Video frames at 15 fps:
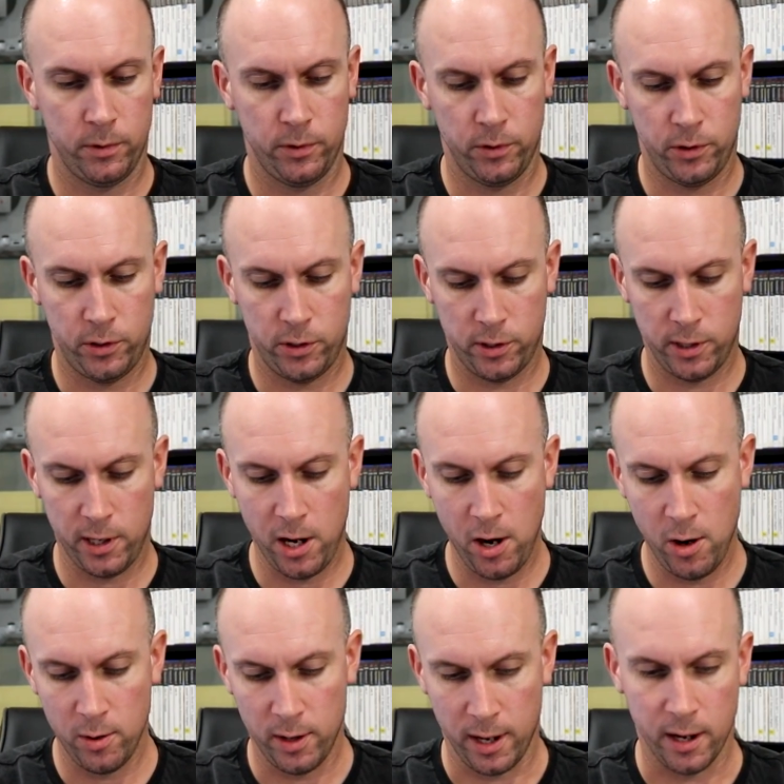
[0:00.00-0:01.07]

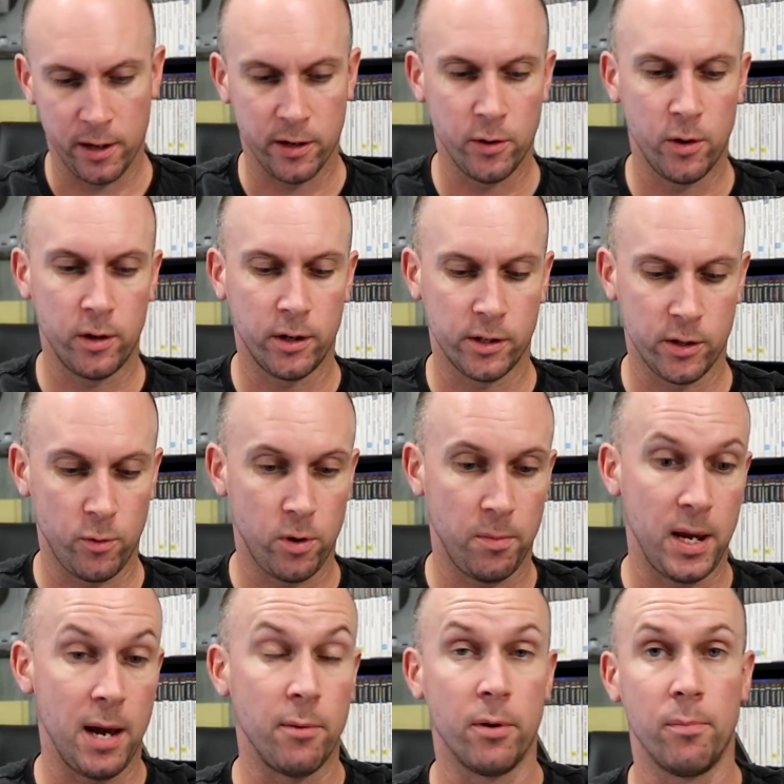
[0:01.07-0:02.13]
Slowly undo it because I want to be
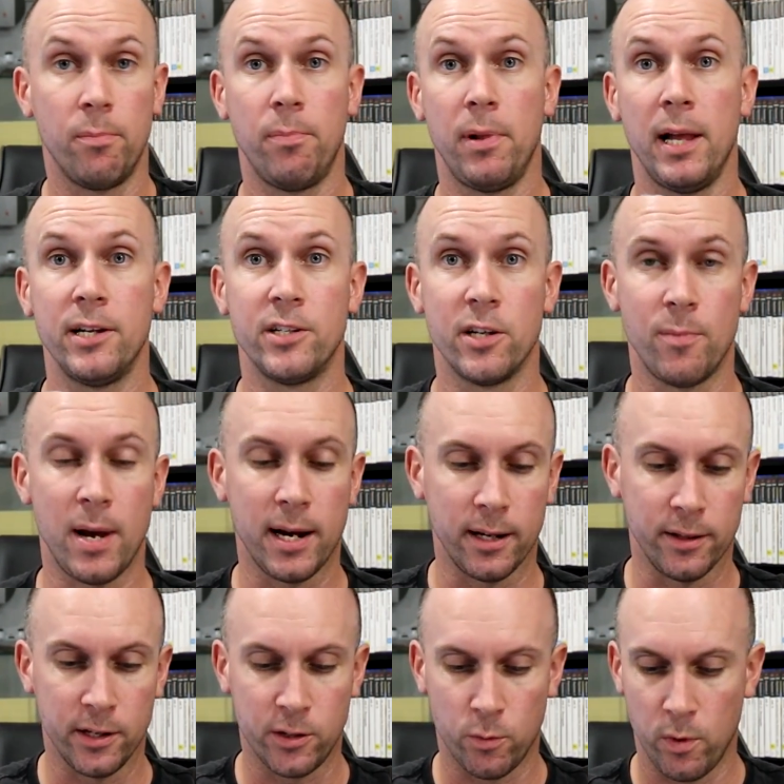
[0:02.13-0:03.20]
able to place it back in
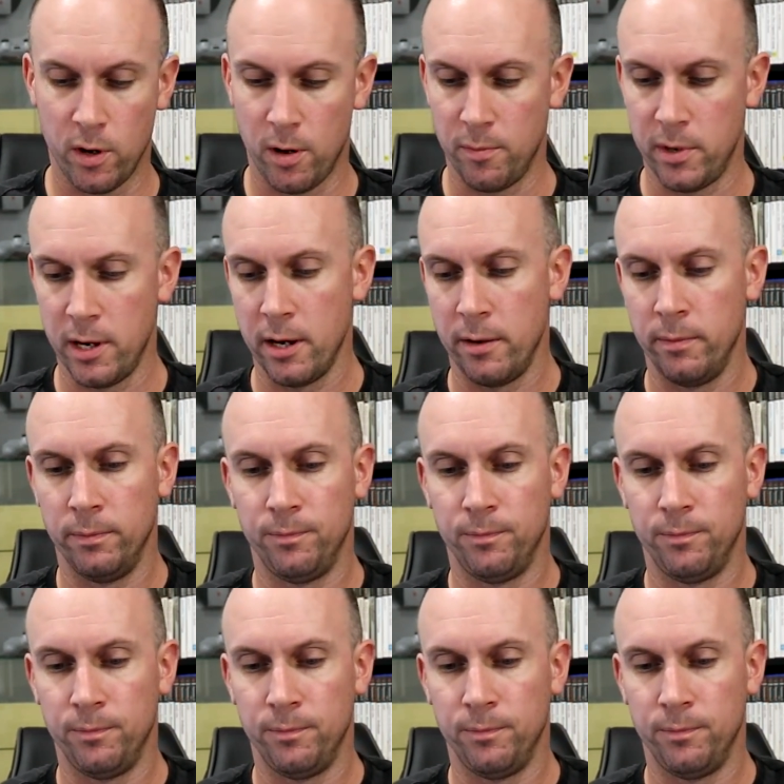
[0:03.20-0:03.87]
this when I'm done.